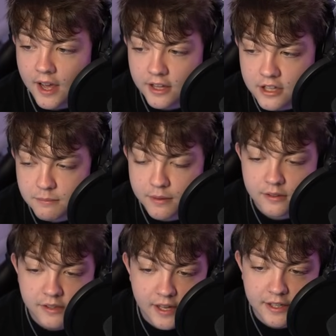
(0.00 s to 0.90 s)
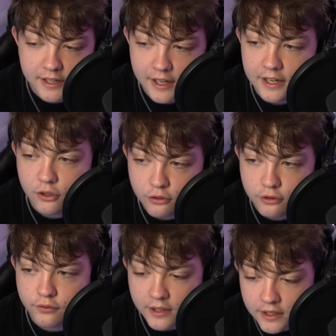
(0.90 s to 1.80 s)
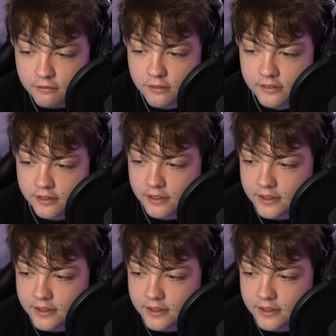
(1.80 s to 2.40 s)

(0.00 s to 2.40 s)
And they've been getting a lot of heat recently.